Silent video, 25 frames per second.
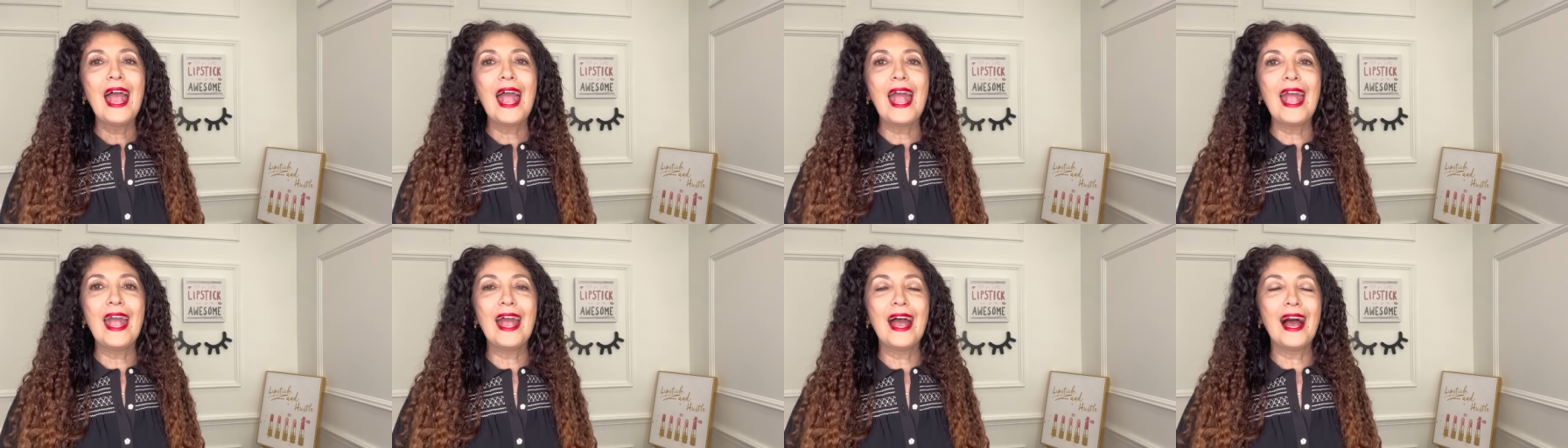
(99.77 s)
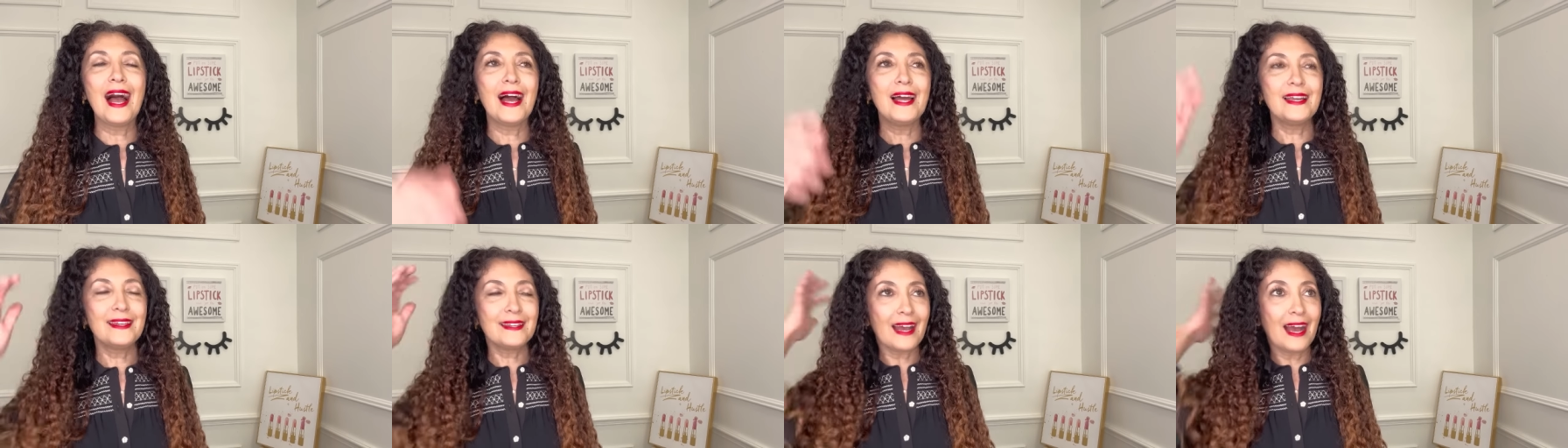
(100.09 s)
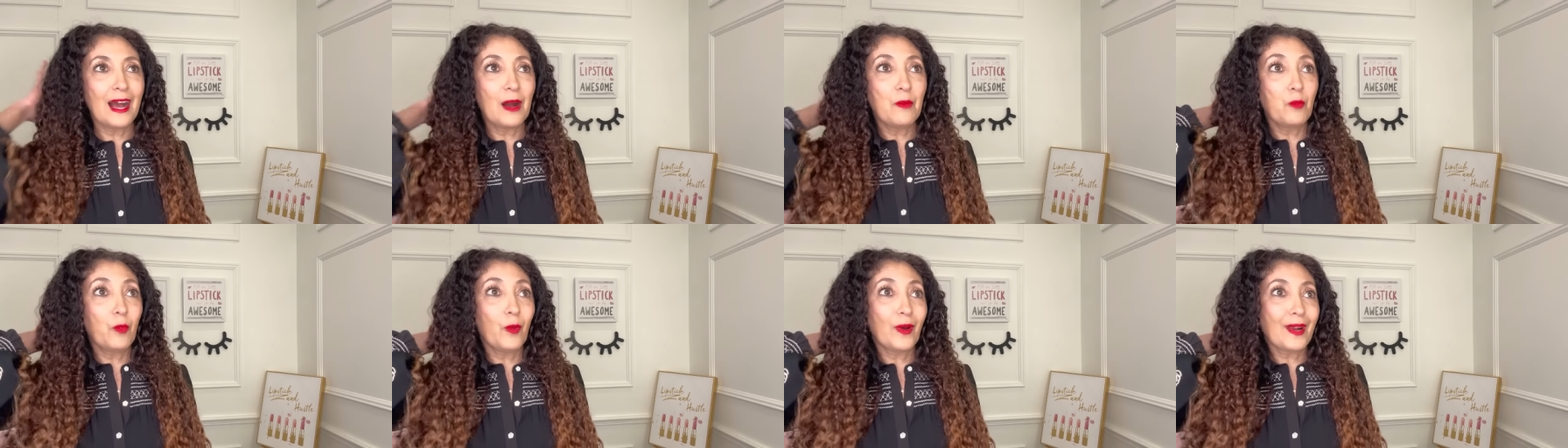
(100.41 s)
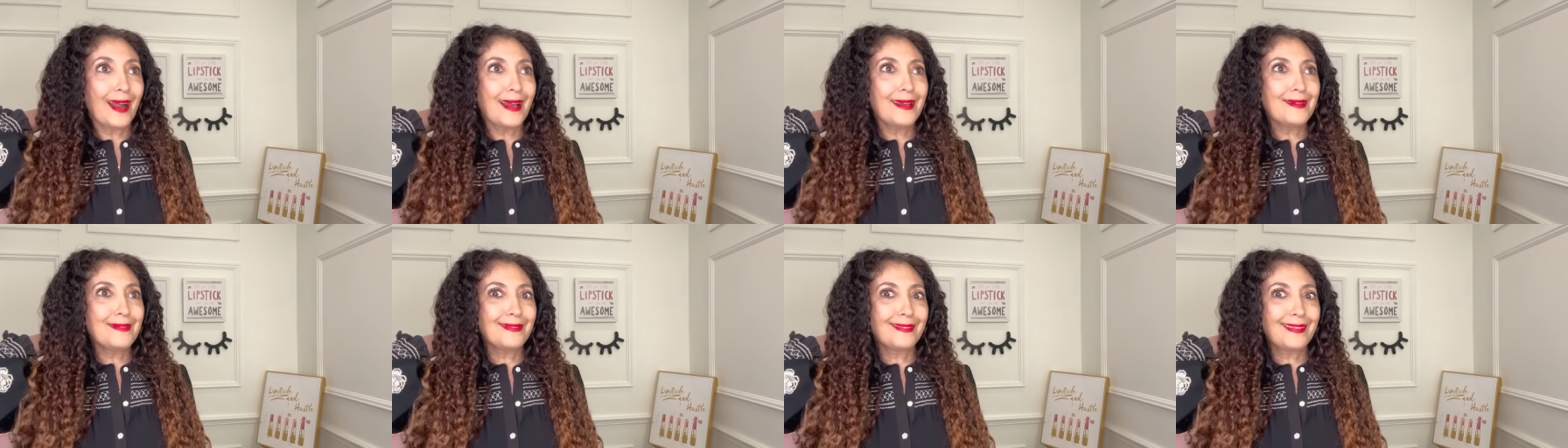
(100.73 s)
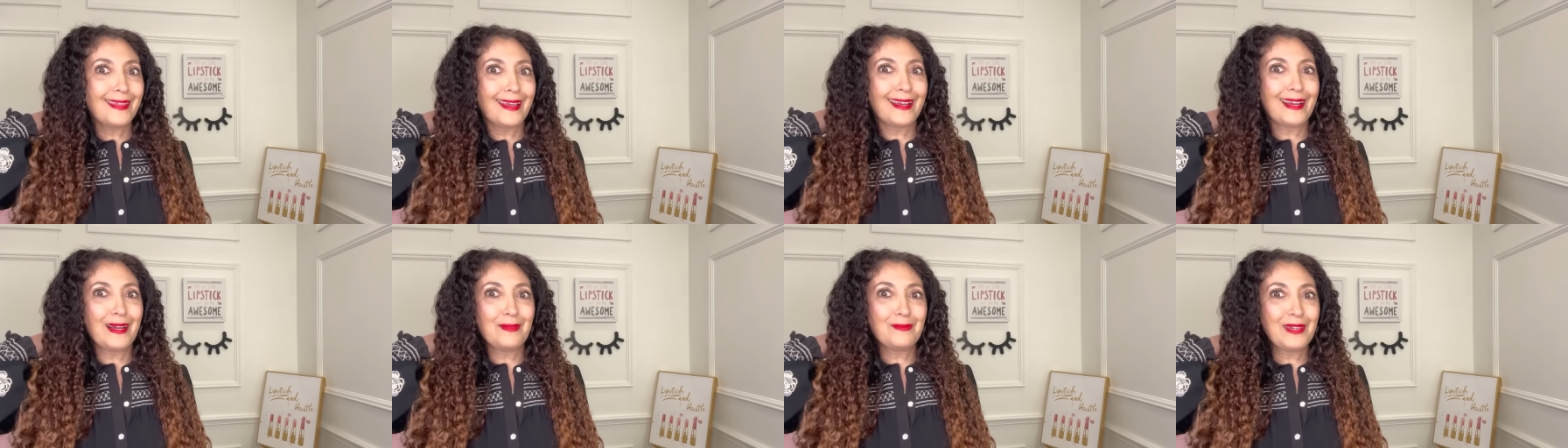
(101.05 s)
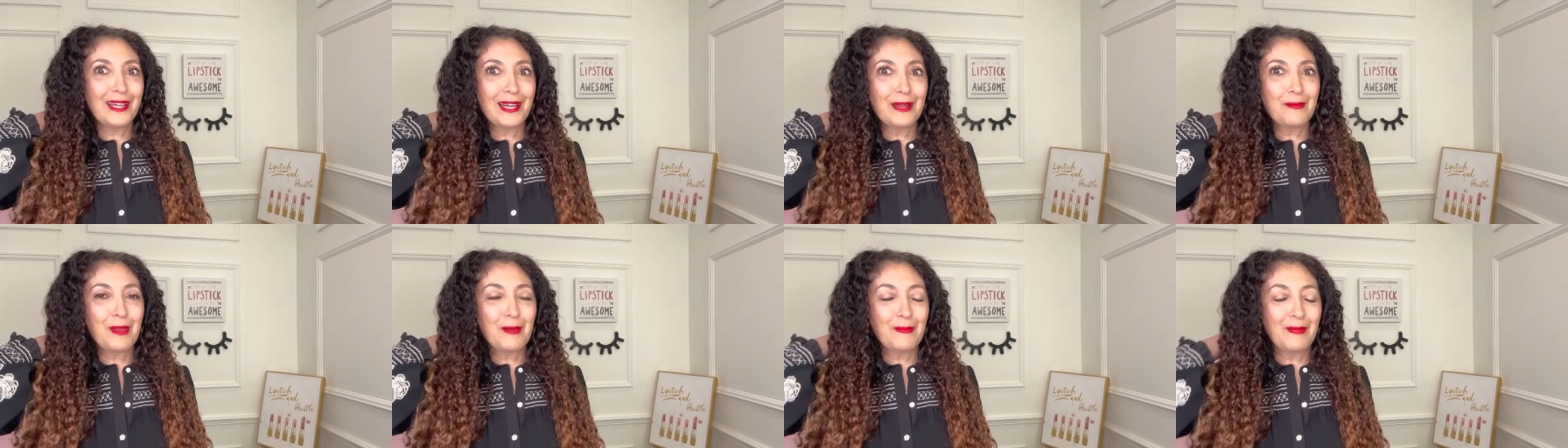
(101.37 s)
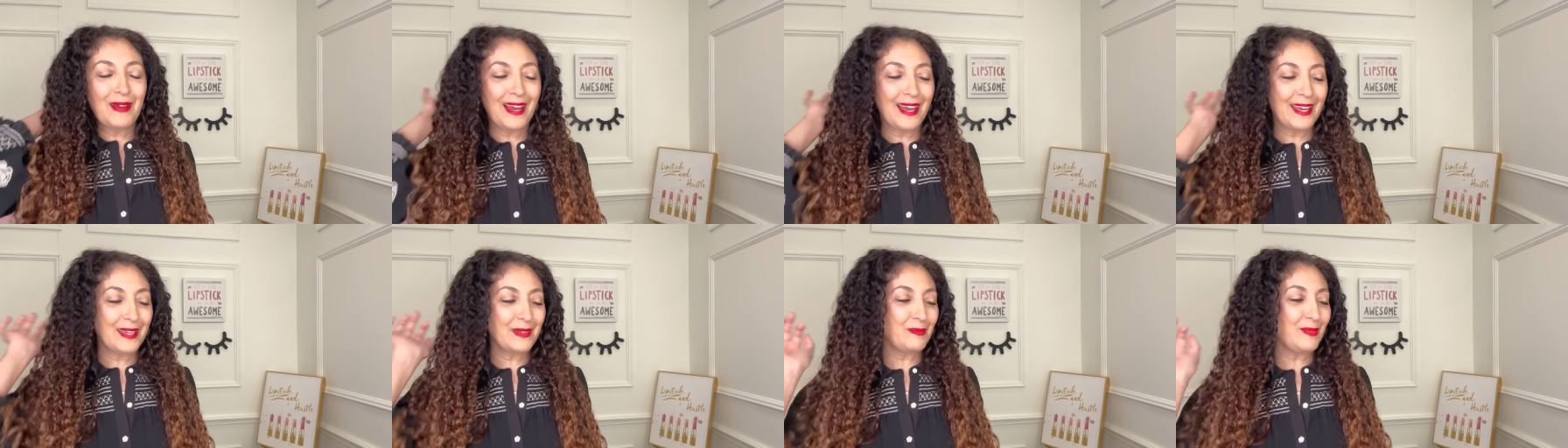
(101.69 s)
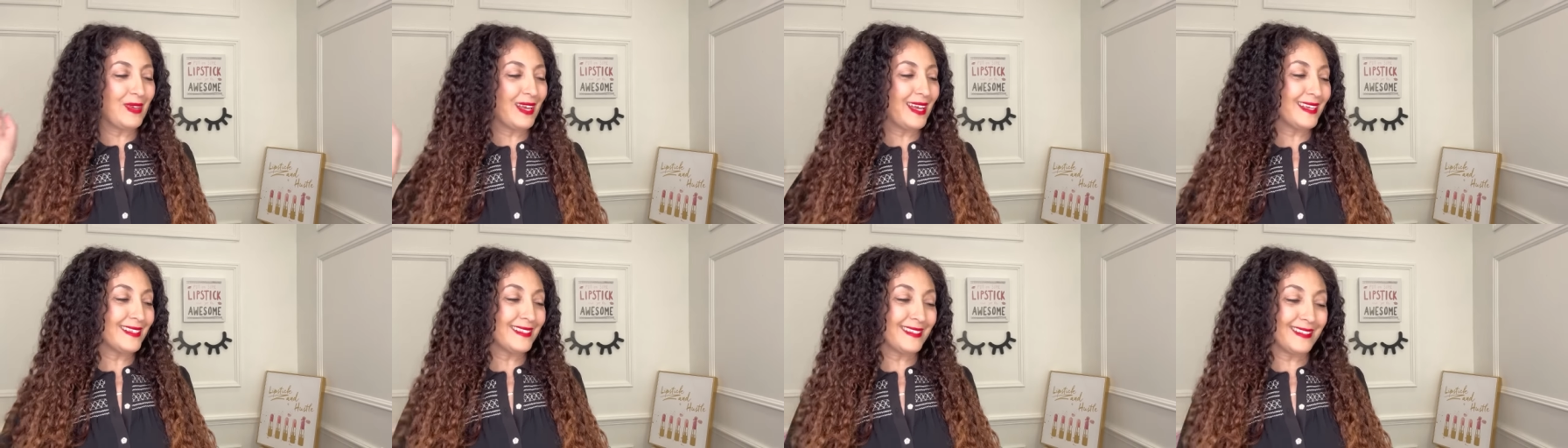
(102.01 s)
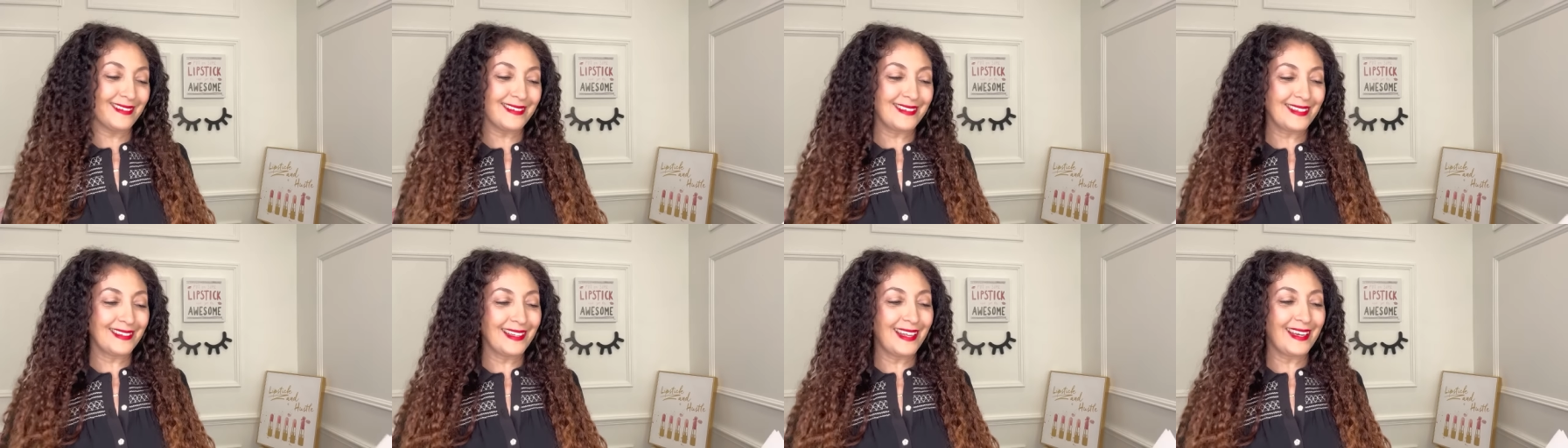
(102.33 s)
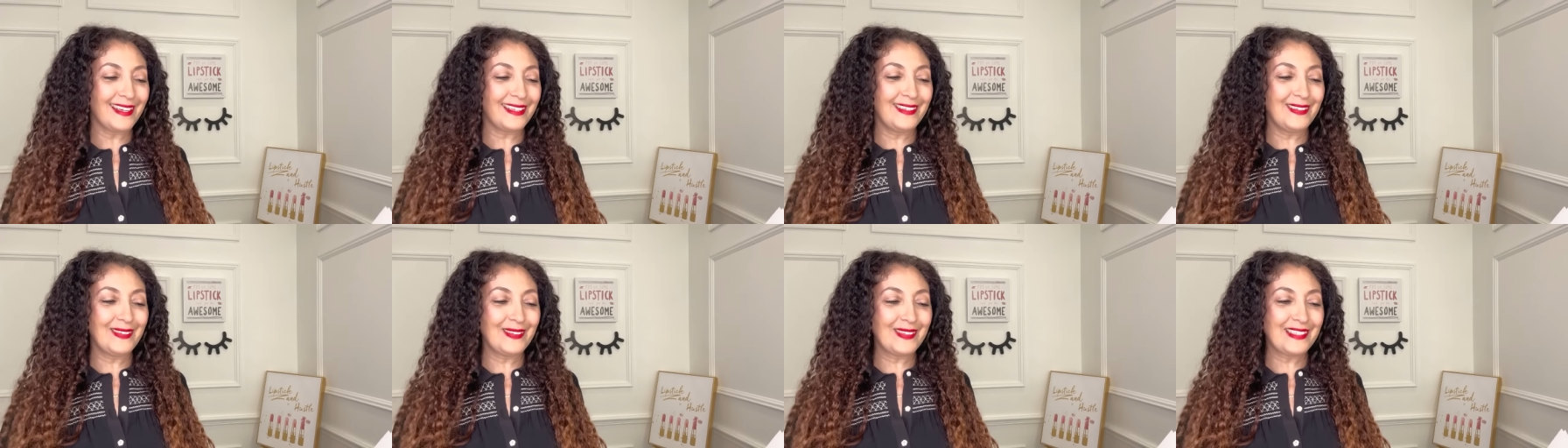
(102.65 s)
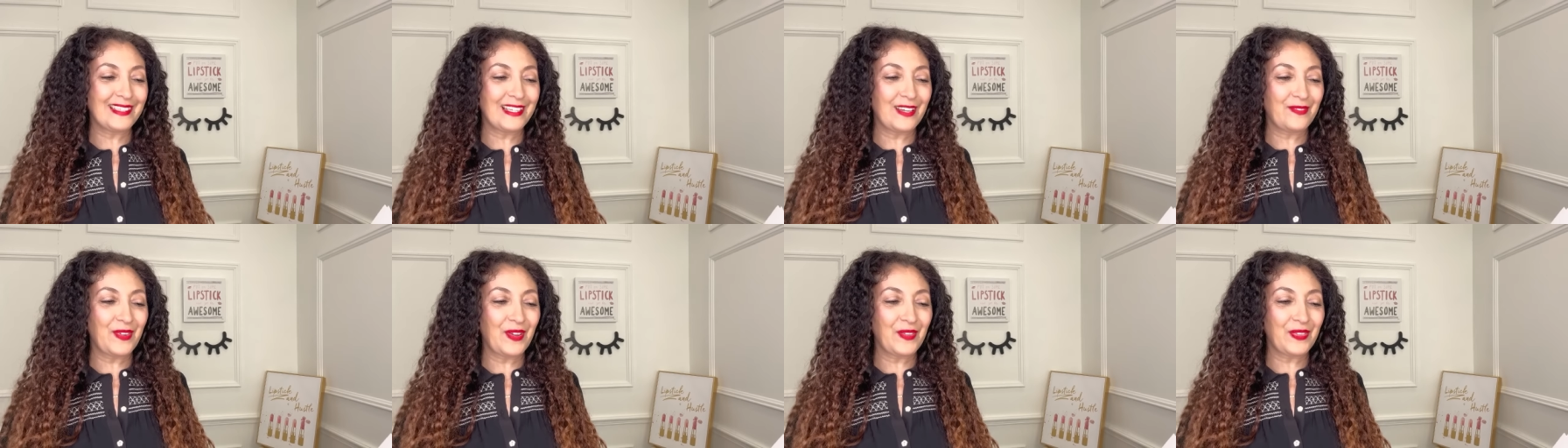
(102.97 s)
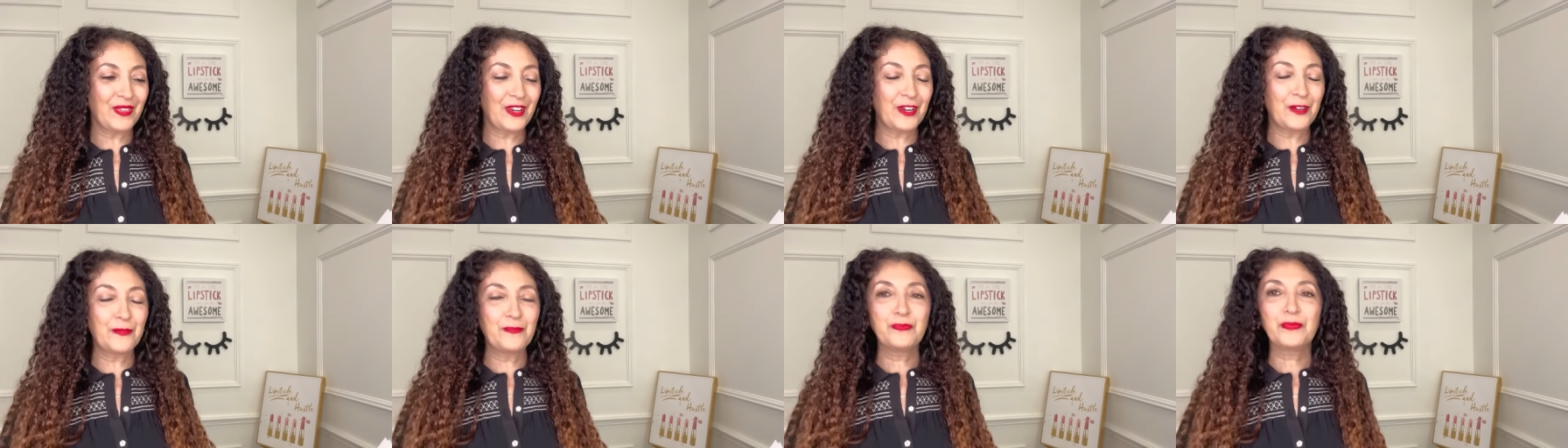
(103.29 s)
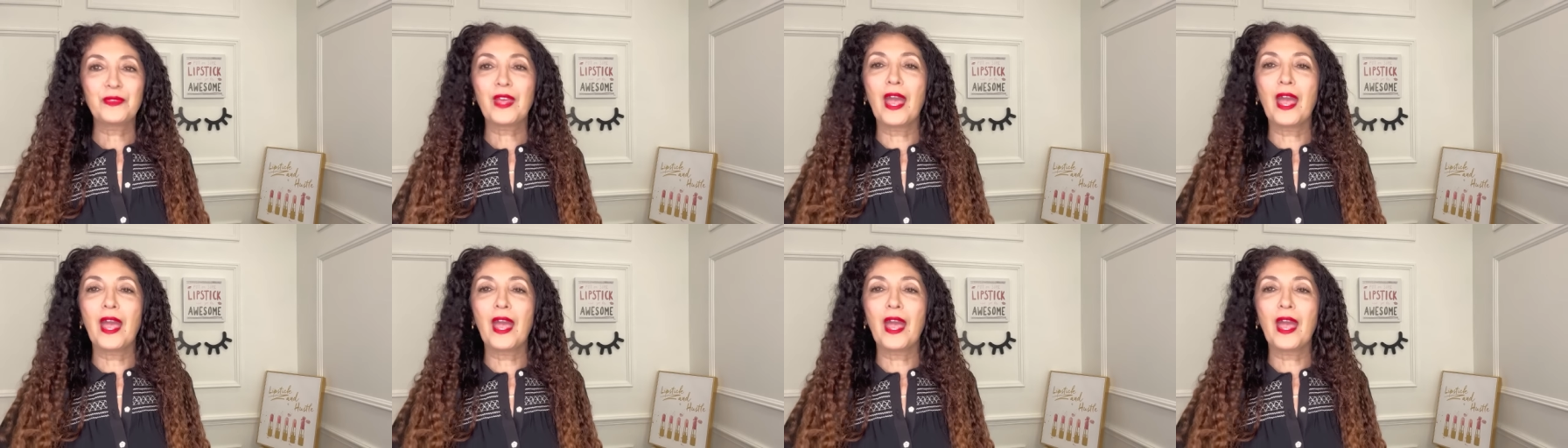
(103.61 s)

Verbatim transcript: and um, what I think I'm going to be buying because there's a lot of cute stuff out there.